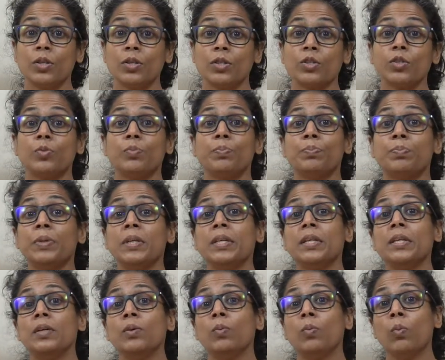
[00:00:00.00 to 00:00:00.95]
So
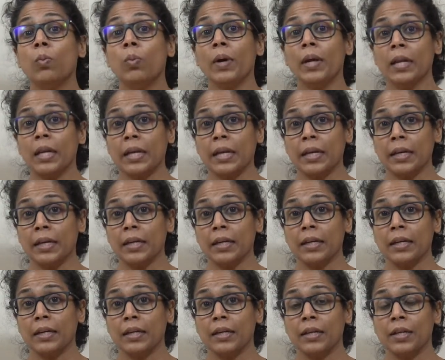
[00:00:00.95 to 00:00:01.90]
be
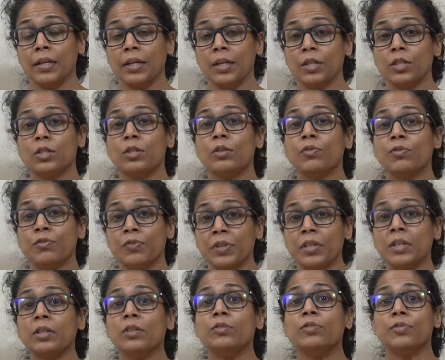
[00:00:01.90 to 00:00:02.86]
willing to
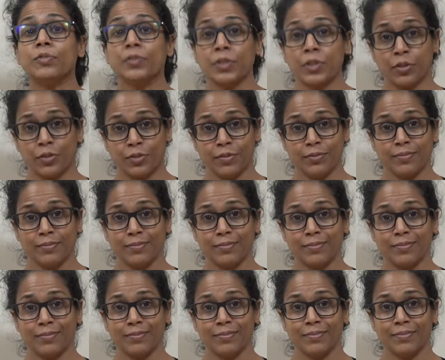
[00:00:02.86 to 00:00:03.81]
feel fear,
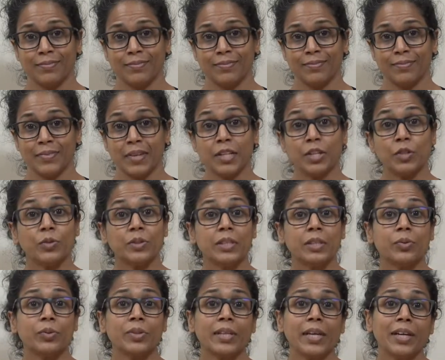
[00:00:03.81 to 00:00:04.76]
and you'll
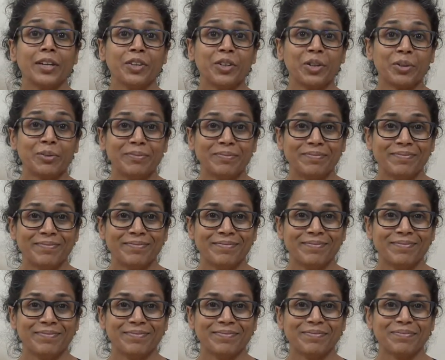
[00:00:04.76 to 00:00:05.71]
deal with anger.
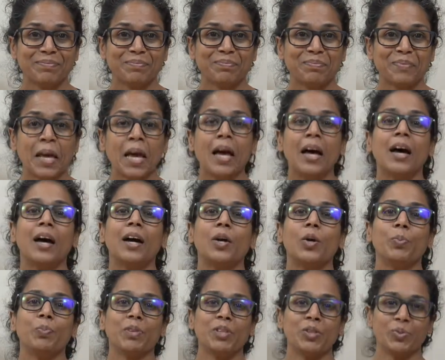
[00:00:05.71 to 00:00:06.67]
I
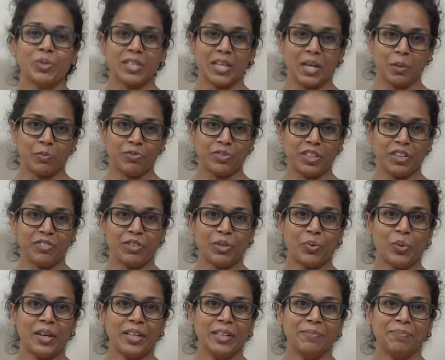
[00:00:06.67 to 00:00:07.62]
hope this was helpful,
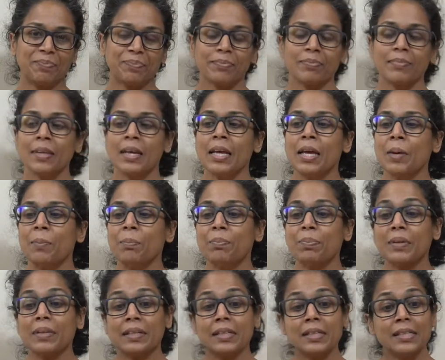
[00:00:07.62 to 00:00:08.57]
everyone.
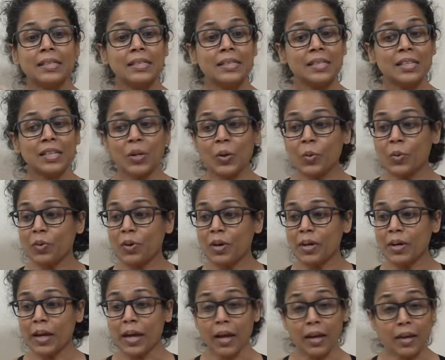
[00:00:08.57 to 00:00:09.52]
Please, you
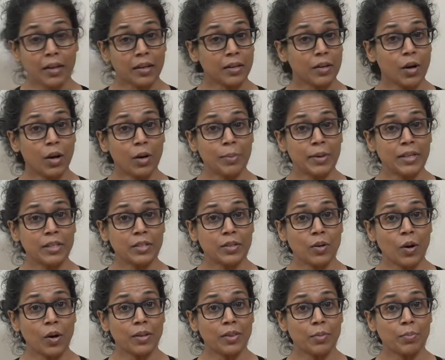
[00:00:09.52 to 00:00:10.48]
know, comment
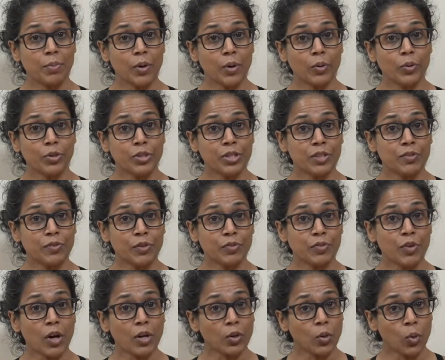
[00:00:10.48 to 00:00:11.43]
on the post. If
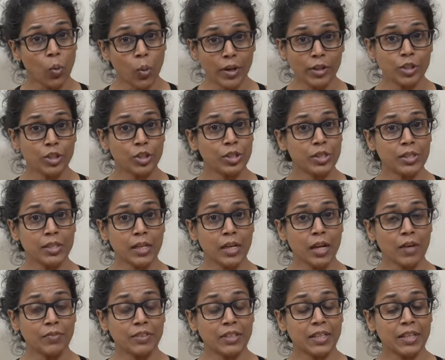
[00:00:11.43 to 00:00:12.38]
you've got questions, I'd
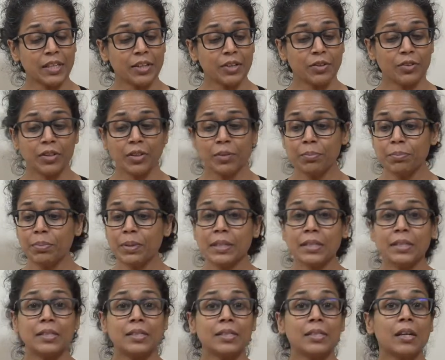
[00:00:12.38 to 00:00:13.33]
love to hear them.
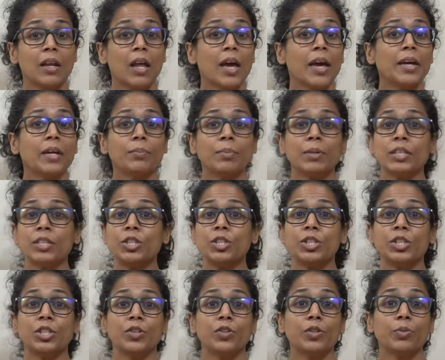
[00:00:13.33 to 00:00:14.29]
Please like, please
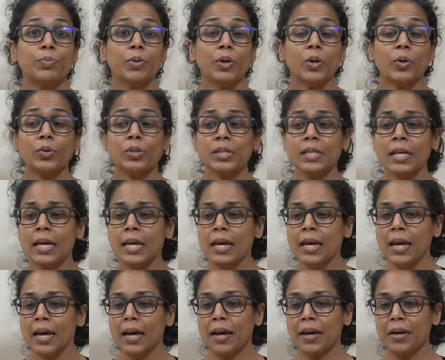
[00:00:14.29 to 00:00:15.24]
share the post.
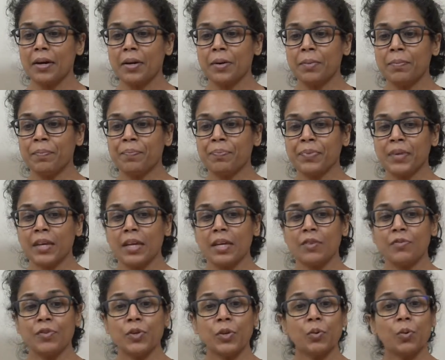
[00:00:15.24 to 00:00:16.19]

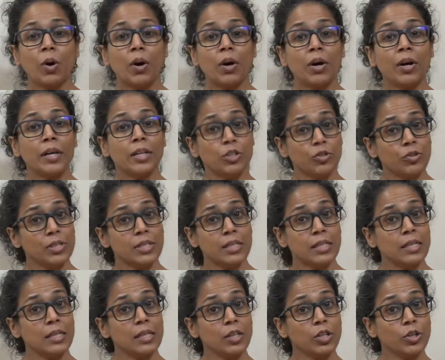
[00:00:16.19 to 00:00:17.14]
If you are
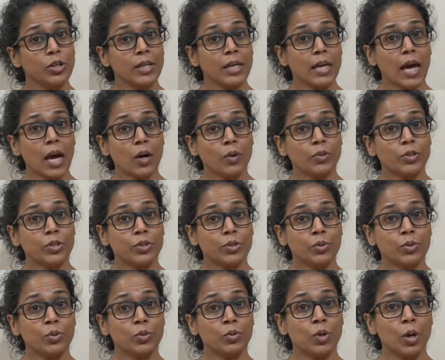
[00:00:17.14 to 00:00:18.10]
interested in learning how
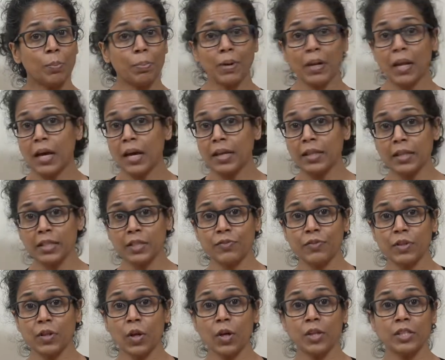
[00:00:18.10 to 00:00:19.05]
to apply this
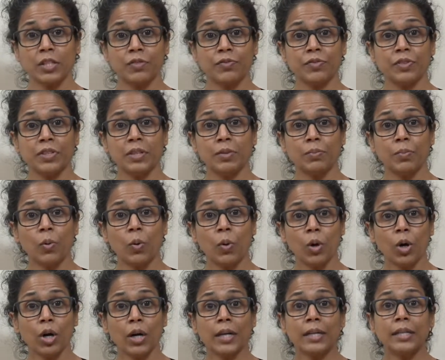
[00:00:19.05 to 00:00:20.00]
philosophy
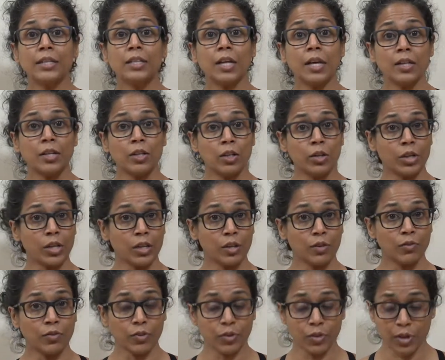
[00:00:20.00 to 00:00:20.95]
more and
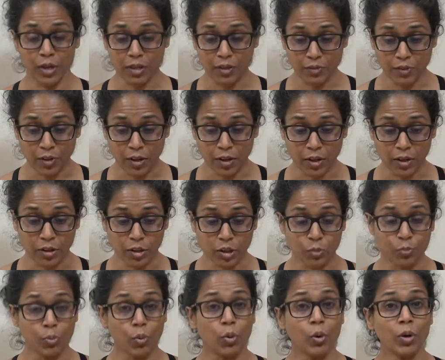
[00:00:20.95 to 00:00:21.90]
looking for kind of
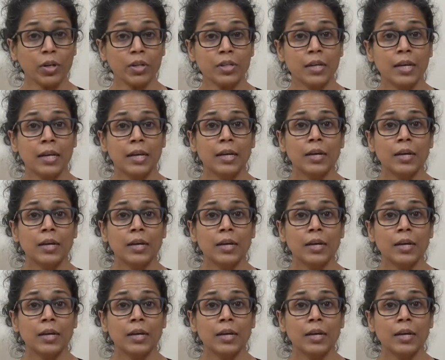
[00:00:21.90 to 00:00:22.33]
support